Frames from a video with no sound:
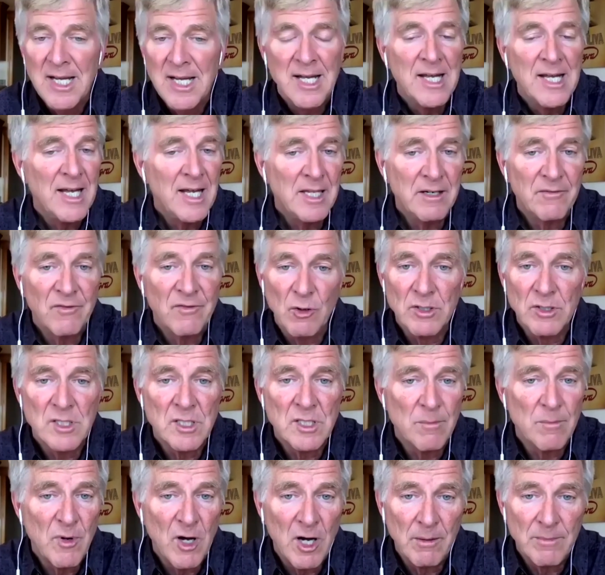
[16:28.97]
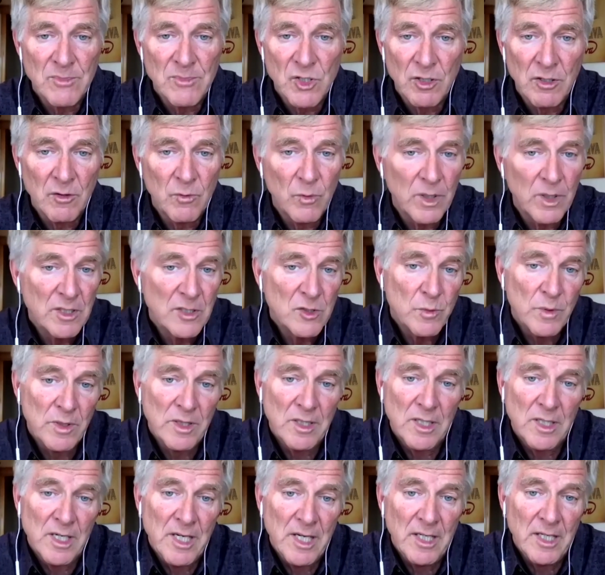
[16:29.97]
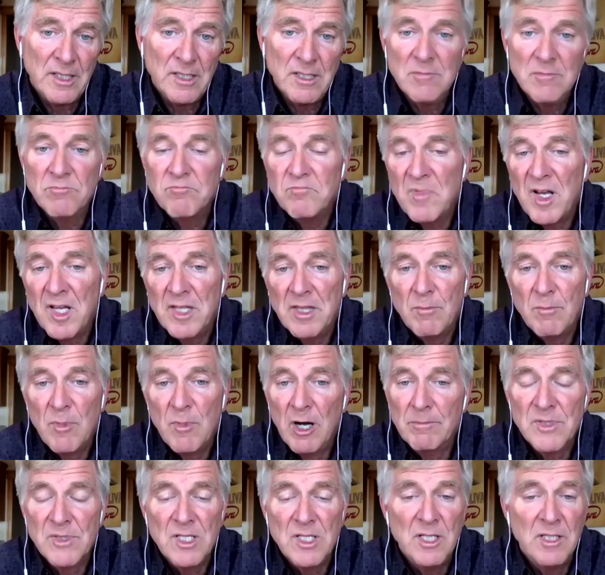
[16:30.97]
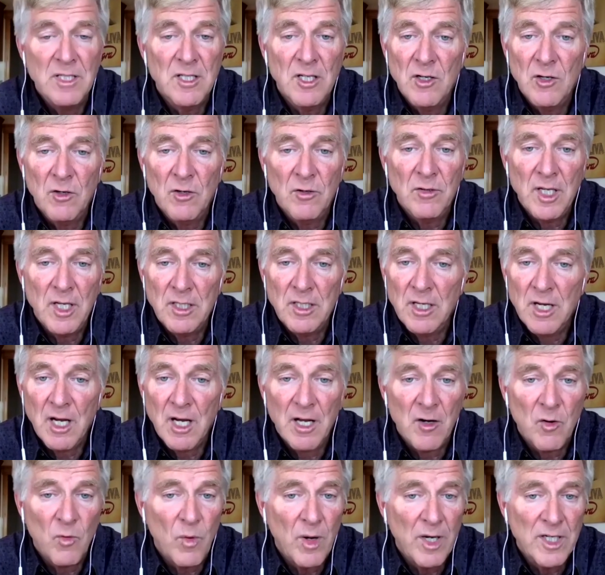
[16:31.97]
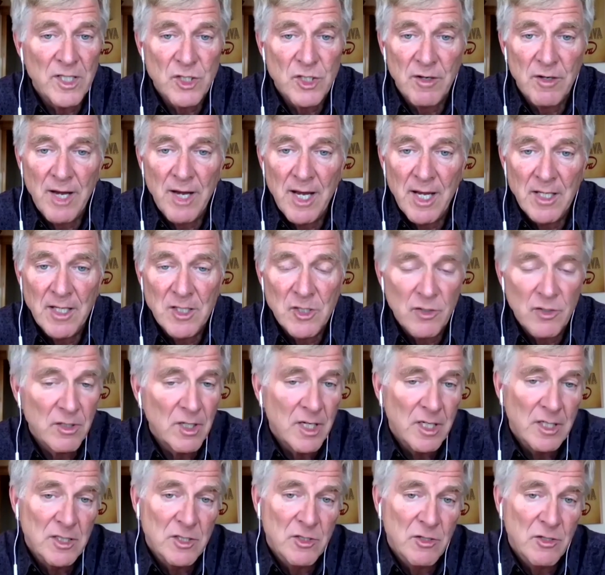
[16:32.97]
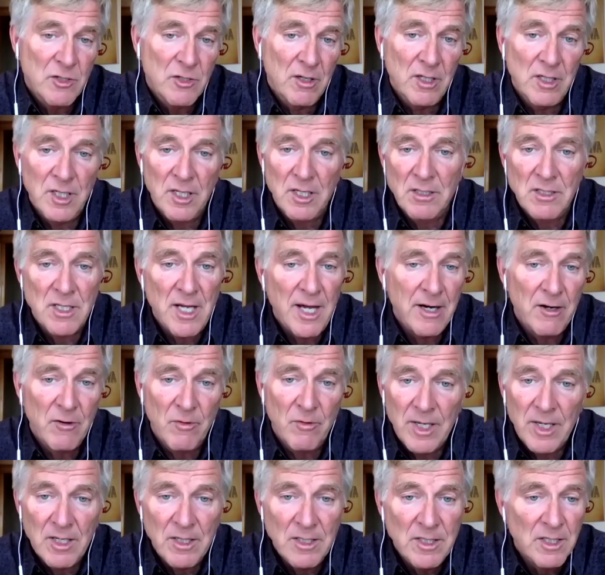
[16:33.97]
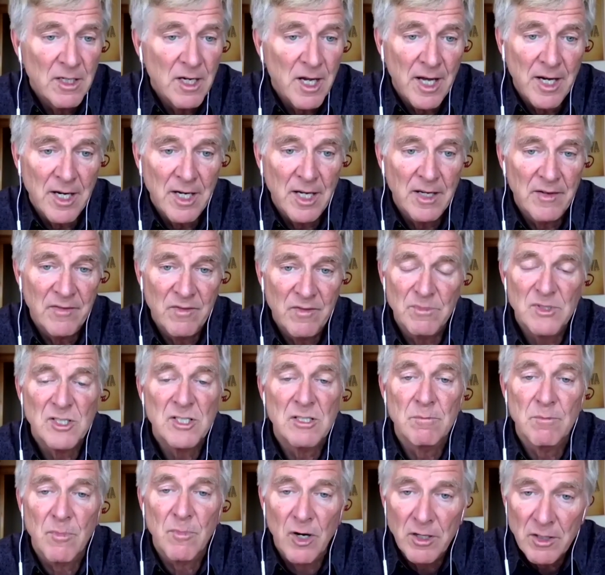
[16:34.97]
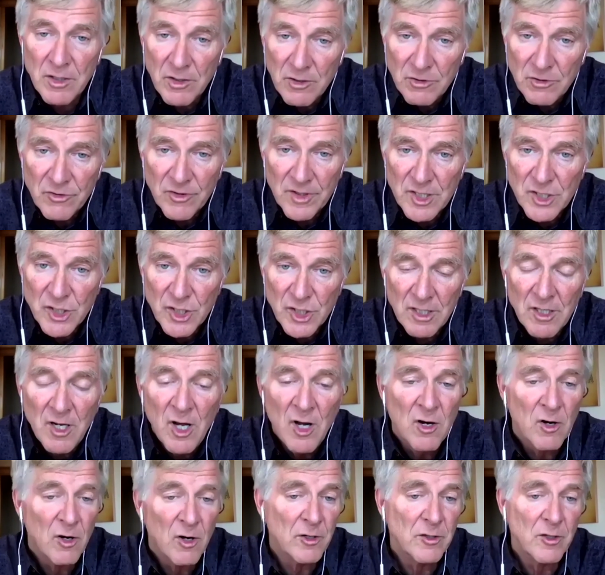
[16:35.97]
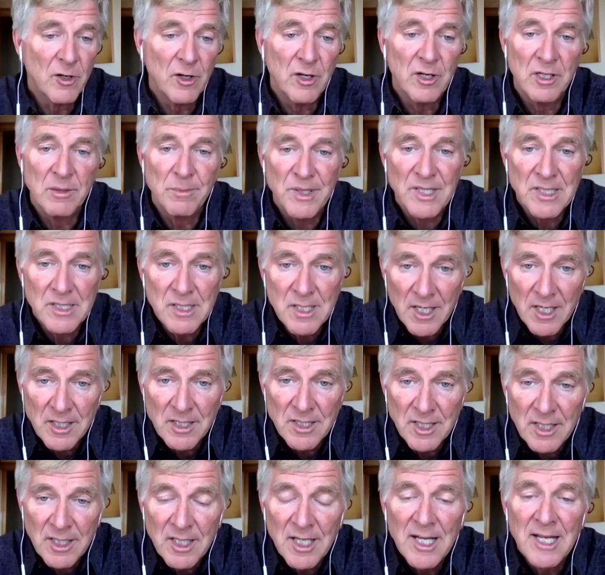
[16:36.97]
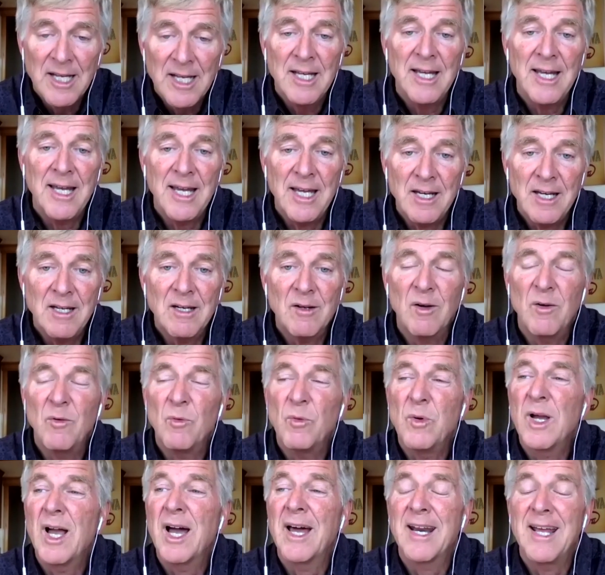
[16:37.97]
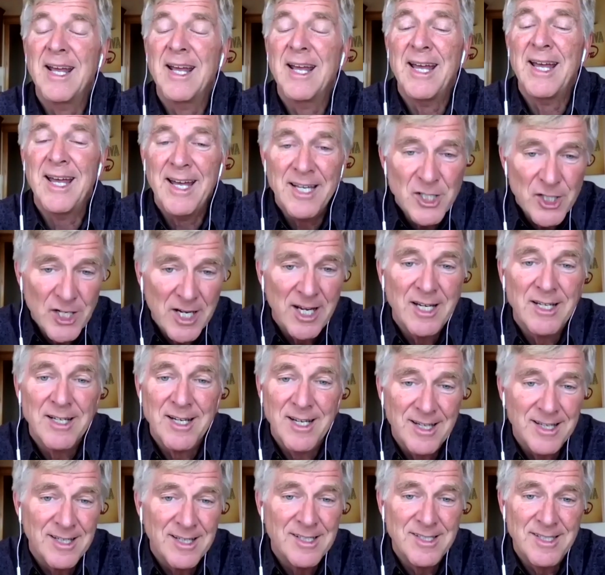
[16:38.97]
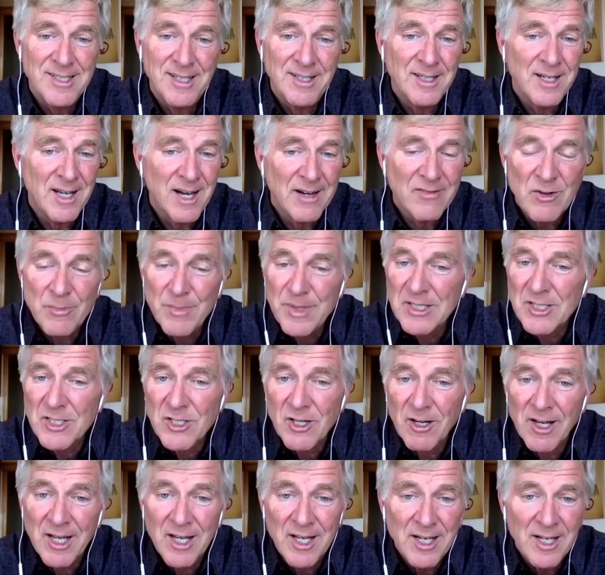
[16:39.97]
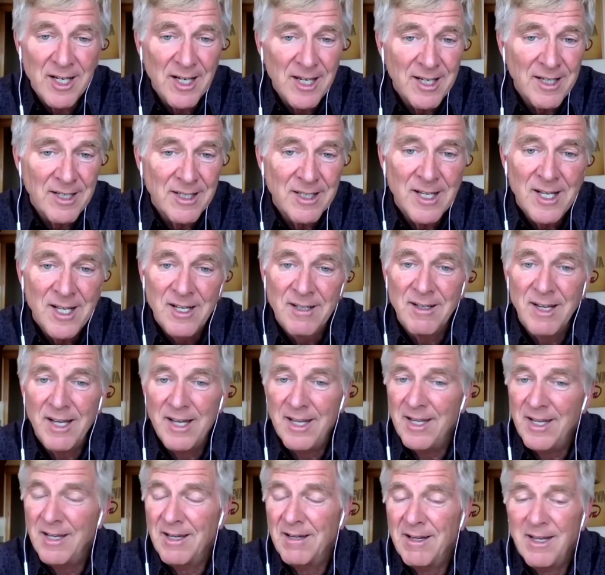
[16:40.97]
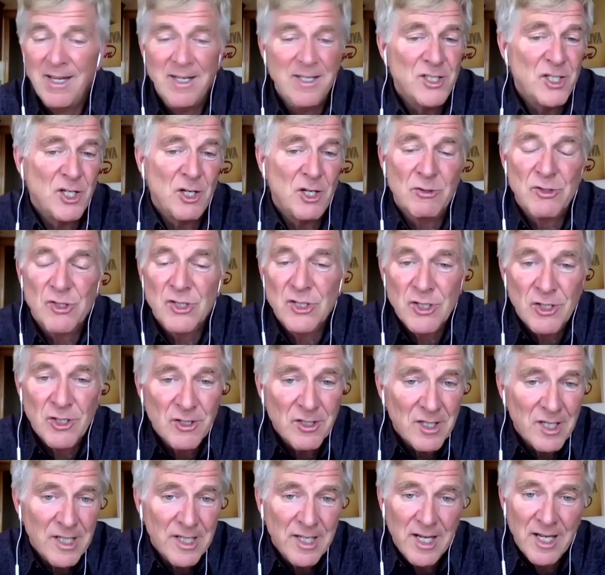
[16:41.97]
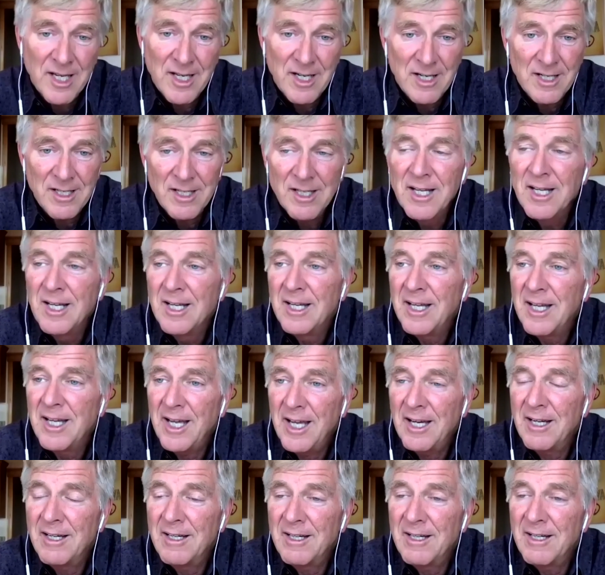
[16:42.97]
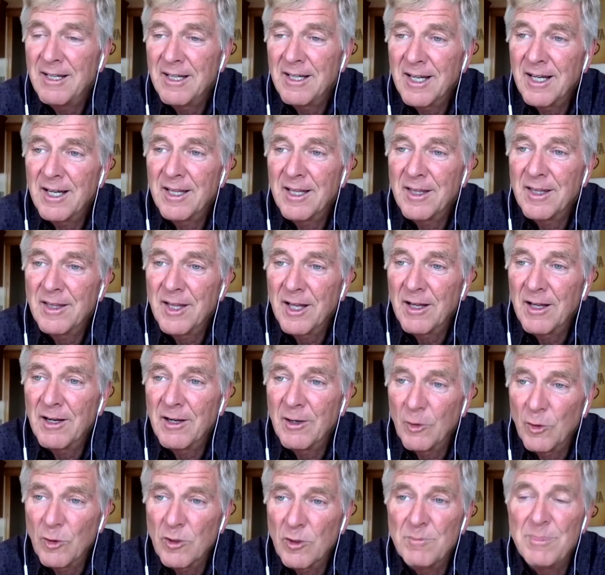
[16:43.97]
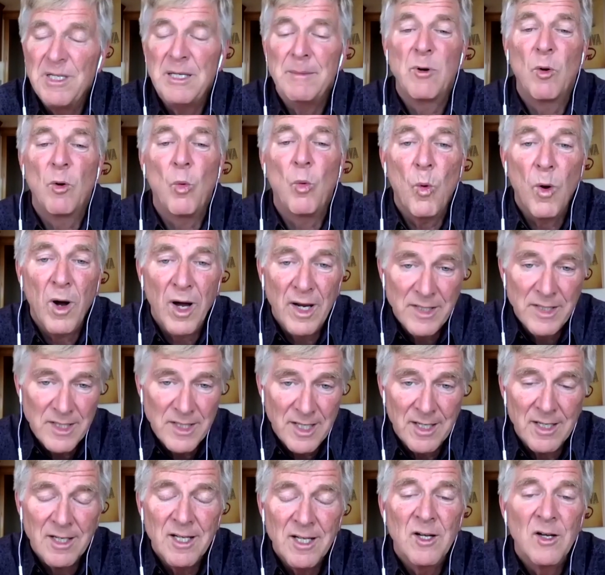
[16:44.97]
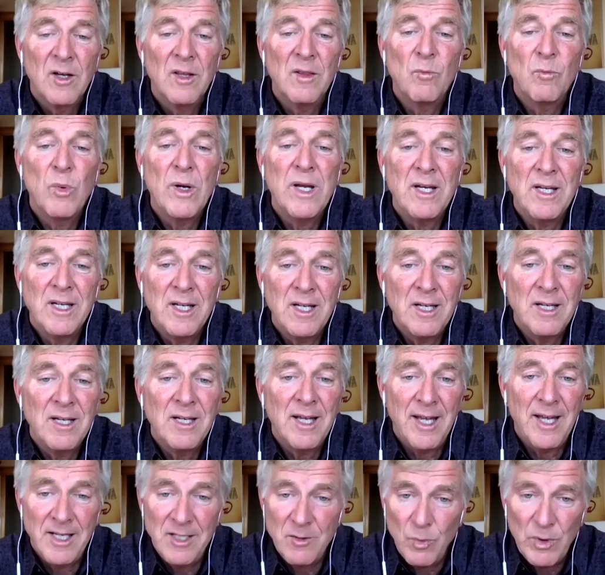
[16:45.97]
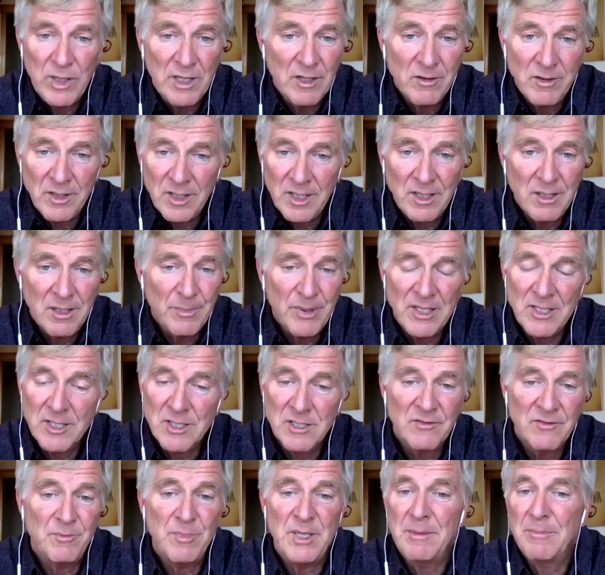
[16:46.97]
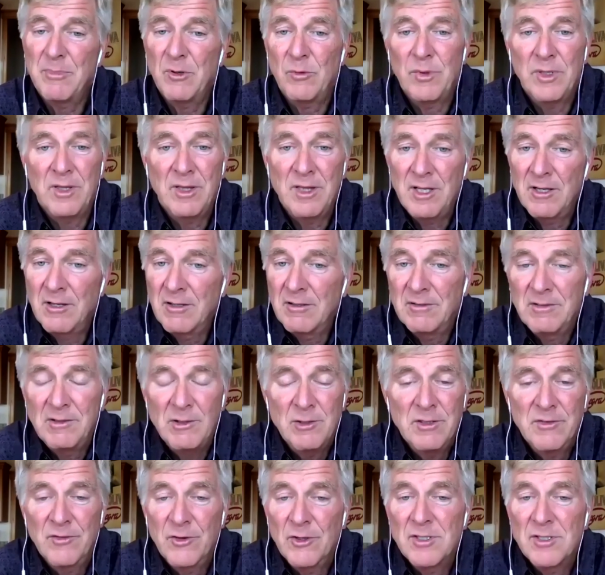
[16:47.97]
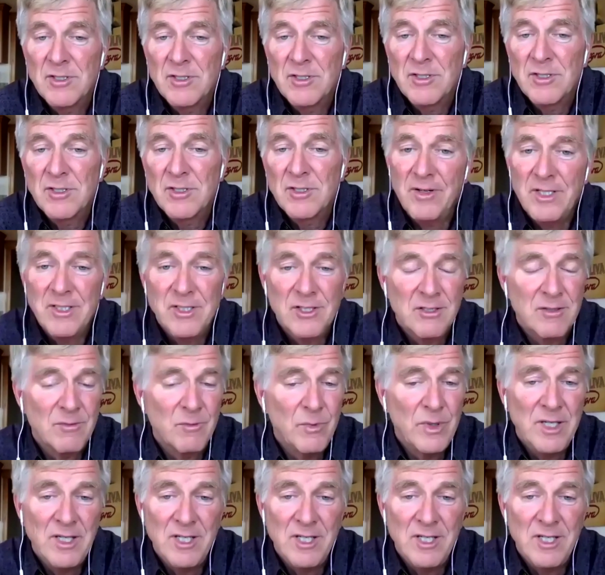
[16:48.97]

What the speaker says: And of course, the moms are the ones with the kids, and the moms need to know that you got to wash your hands or the kids are going to get diarrhea. You got to give them smart nutrition or they're going to be stunted. And we got to educate kids, and governments are getting it. NGOs certainly get it, and the local people want it. We don't need a bunch of people with their university degrees.